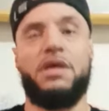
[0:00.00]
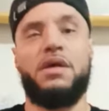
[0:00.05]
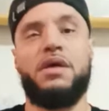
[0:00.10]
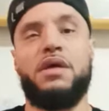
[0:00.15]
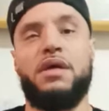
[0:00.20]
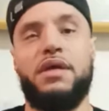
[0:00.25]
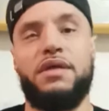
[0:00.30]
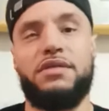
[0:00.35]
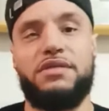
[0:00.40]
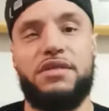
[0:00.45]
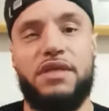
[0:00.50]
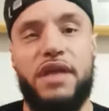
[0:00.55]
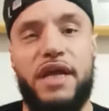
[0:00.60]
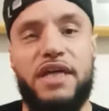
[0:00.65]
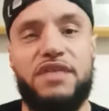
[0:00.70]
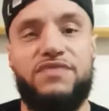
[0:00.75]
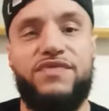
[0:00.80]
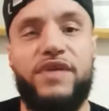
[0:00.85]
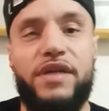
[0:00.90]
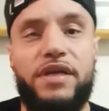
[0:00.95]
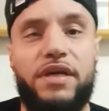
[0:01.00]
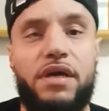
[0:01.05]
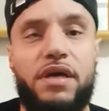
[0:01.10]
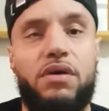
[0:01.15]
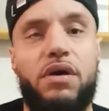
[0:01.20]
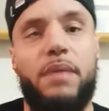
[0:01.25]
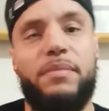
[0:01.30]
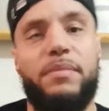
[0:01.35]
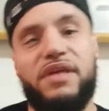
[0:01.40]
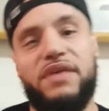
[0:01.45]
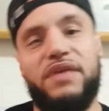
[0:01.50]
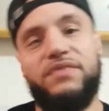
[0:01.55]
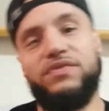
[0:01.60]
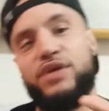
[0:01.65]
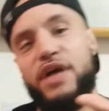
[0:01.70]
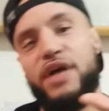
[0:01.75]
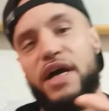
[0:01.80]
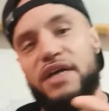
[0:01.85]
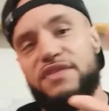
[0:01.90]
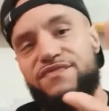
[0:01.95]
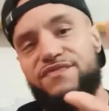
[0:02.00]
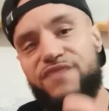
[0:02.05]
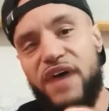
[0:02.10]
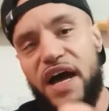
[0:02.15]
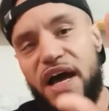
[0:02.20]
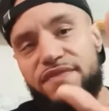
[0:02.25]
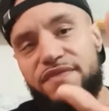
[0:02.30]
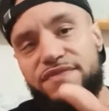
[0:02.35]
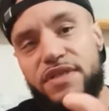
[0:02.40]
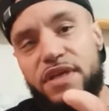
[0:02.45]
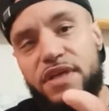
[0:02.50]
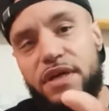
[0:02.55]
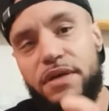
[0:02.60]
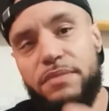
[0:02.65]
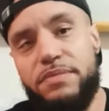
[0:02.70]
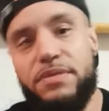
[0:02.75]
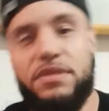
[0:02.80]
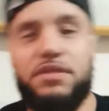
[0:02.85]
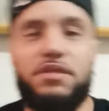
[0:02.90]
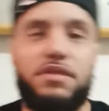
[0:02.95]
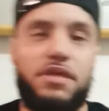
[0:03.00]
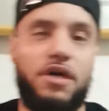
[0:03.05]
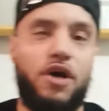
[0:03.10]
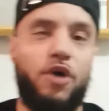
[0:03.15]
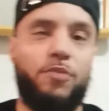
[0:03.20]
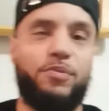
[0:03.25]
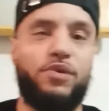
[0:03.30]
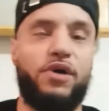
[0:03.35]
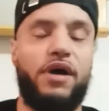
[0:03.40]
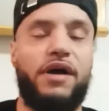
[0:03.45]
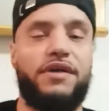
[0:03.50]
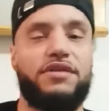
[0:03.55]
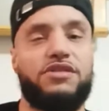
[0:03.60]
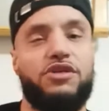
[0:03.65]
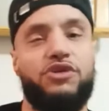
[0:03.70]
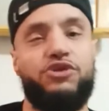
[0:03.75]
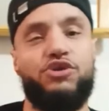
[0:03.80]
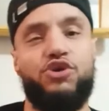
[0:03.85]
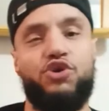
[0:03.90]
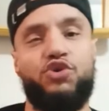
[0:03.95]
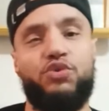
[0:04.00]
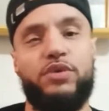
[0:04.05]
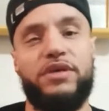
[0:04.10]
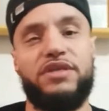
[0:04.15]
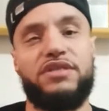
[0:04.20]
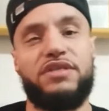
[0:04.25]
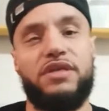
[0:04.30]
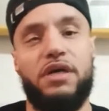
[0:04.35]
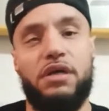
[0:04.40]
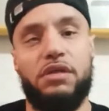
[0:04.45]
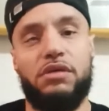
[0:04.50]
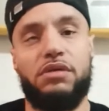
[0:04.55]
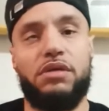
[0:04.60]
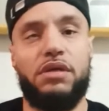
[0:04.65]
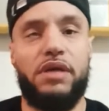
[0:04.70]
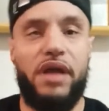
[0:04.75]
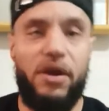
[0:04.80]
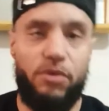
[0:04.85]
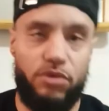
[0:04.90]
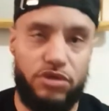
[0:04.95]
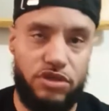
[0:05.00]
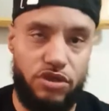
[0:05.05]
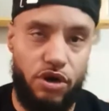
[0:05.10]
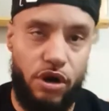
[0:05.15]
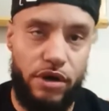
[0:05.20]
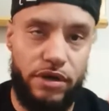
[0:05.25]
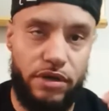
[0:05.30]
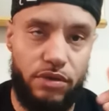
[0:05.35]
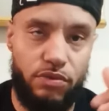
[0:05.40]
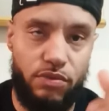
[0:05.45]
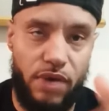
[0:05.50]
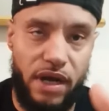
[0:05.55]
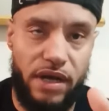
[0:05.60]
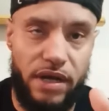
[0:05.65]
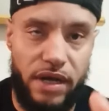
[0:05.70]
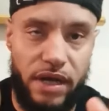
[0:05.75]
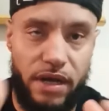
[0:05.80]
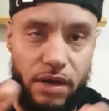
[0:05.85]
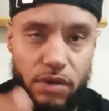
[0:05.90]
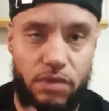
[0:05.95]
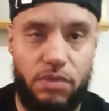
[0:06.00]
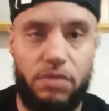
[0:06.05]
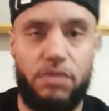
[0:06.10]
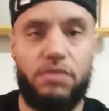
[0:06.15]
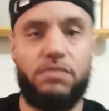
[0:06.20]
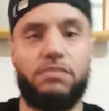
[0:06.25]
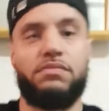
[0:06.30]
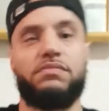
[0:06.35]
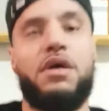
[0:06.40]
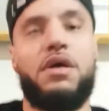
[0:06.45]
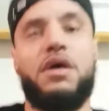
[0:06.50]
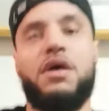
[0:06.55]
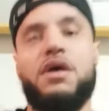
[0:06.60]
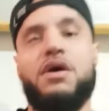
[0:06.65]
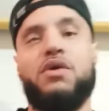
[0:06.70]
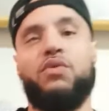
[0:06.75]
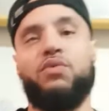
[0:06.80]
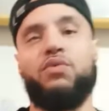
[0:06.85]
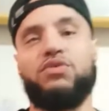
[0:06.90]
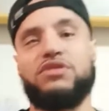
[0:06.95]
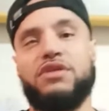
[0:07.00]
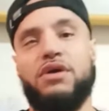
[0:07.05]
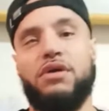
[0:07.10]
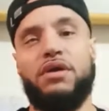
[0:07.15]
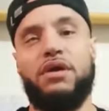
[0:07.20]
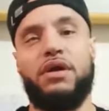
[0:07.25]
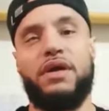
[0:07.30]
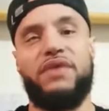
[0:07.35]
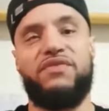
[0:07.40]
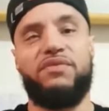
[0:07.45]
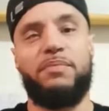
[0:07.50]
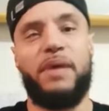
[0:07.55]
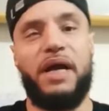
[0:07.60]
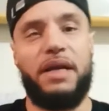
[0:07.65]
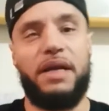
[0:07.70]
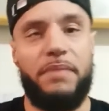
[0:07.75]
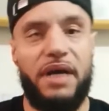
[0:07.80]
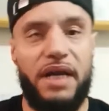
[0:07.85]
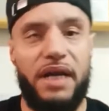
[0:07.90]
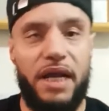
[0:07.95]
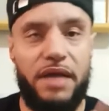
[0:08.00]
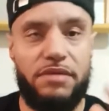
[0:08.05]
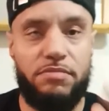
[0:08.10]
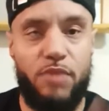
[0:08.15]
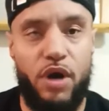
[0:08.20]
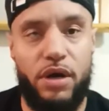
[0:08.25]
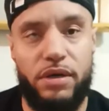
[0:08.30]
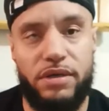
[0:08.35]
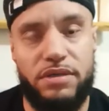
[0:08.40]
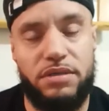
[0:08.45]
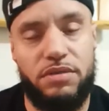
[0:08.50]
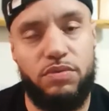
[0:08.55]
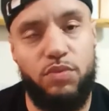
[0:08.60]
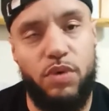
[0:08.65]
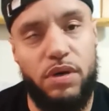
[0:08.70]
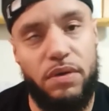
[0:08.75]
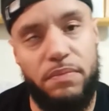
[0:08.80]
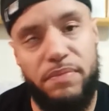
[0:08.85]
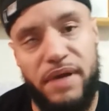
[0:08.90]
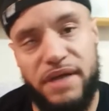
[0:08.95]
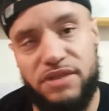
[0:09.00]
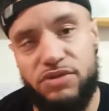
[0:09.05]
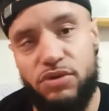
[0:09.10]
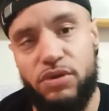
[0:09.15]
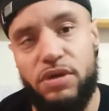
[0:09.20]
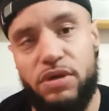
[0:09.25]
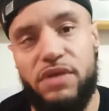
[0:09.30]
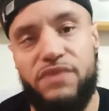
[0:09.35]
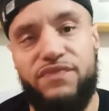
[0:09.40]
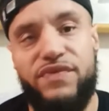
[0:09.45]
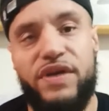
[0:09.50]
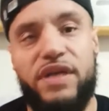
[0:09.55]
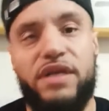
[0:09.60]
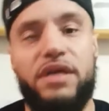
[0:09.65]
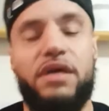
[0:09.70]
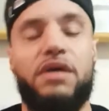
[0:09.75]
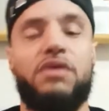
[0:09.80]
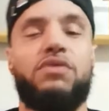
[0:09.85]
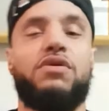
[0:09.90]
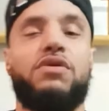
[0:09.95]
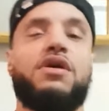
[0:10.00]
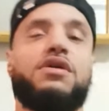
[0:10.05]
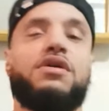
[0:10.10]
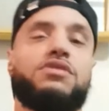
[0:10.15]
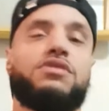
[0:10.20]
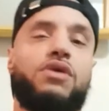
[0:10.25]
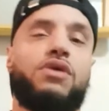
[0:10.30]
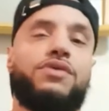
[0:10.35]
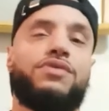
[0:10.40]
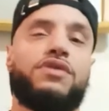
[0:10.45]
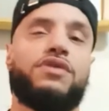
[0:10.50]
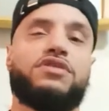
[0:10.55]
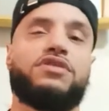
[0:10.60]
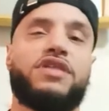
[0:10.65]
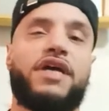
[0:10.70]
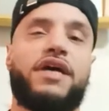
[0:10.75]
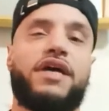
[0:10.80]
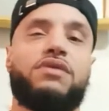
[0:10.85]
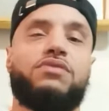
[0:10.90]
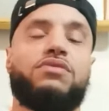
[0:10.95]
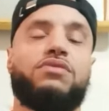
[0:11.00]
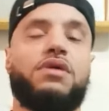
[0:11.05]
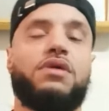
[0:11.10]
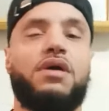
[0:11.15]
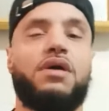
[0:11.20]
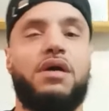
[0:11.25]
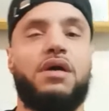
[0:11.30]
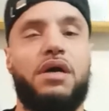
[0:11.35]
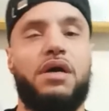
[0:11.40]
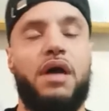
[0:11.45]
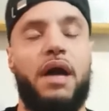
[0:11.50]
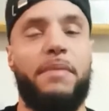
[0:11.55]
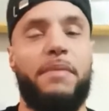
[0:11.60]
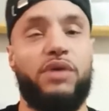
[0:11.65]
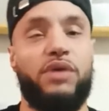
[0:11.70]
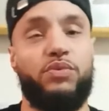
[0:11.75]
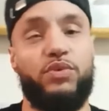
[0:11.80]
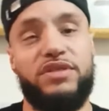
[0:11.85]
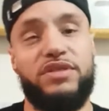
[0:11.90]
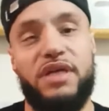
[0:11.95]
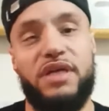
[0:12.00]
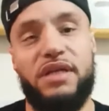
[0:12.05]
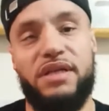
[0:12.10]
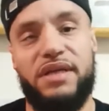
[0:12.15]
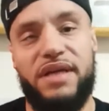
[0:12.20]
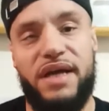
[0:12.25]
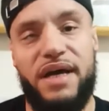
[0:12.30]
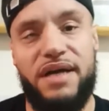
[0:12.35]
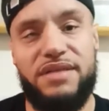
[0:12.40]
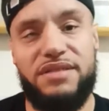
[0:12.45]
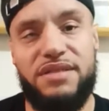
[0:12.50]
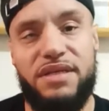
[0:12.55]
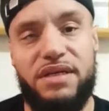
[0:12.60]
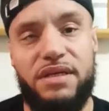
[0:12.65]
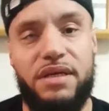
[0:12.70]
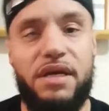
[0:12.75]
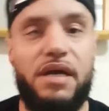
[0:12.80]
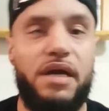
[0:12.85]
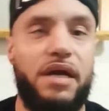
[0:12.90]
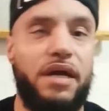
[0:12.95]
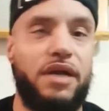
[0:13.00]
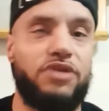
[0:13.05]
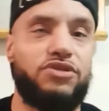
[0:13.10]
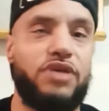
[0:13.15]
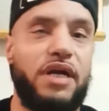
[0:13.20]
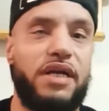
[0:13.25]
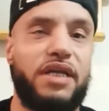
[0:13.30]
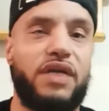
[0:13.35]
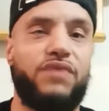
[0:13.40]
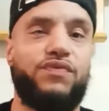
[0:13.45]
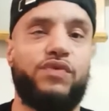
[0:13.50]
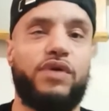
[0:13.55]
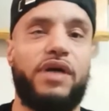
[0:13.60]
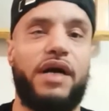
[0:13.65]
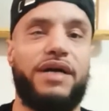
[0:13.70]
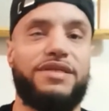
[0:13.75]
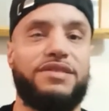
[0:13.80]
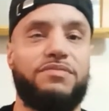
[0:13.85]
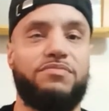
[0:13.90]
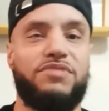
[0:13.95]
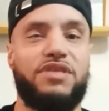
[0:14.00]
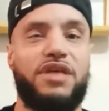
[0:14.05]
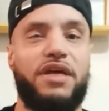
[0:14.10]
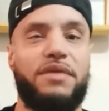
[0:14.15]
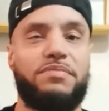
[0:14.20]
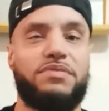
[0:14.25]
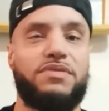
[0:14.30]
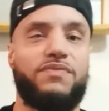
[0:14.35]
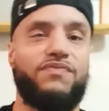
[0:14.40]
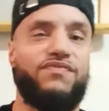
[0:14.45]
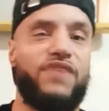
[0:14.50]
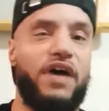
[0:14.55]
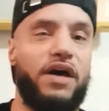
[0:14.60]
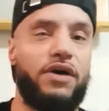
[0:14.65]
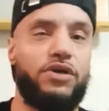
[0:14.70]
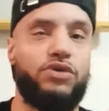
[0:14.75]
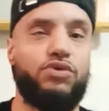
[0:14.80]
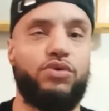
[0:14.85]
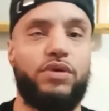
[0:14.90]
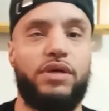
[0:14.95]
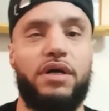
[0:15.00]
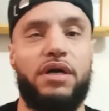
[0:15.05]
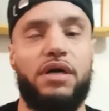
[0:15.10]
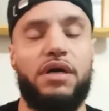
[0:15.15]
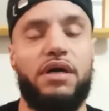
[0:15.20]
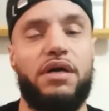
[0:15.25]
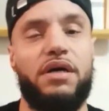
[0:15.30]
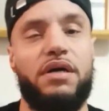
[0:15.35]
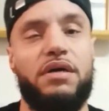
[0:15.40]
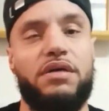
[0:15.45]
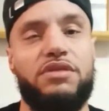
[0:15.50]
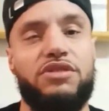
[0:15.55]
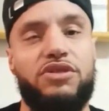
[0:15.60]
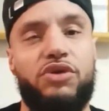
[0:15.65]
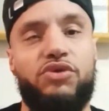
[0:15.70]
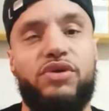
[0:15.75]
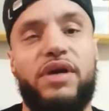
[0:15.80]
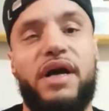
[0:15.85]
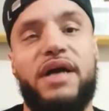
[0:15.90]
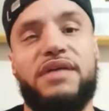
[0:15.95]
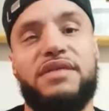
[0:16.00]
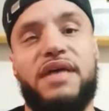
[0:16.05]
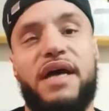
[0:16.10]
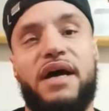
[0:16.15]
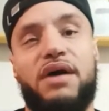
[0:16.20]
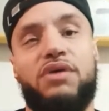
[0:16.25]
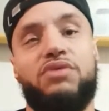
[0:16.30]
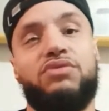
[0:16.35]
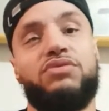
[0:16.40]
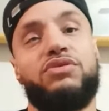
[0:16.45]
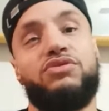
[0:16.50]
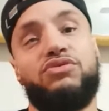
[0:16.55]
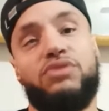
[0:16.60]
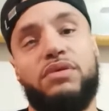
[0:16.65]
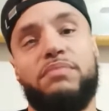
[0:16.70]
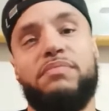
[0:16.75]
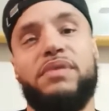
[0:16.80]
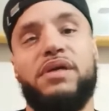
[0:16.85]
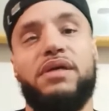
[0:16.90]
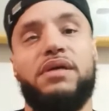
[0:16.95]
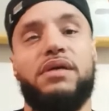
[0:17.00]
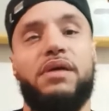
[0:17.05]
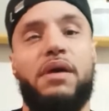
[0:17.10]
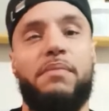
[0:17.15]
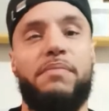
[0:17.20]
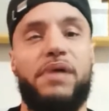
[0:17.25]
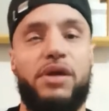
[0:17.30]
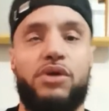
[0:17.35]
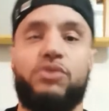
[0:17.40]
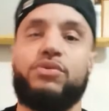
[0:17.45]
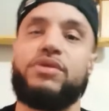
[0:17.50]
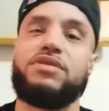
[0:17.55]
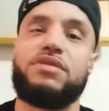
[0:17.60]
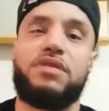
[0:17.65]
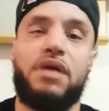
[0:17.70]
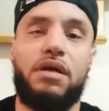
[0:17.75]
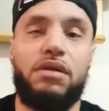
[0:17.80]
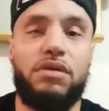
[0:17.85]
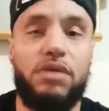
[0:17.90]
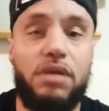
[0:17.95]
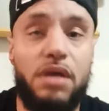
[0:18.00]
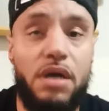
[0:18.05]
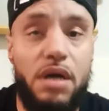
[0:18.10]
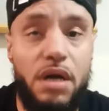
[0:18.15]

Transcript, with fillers: In today's video, I'm gonna give you guys five tips to help you out as a new reseller. And we're starting right now. What's going on everybody? My name is Marcus. Welcome back to another video. So on this channel, I make reselling content and I try to give you guys some tips, some value, and uh, show you guys how you can be a better reseller.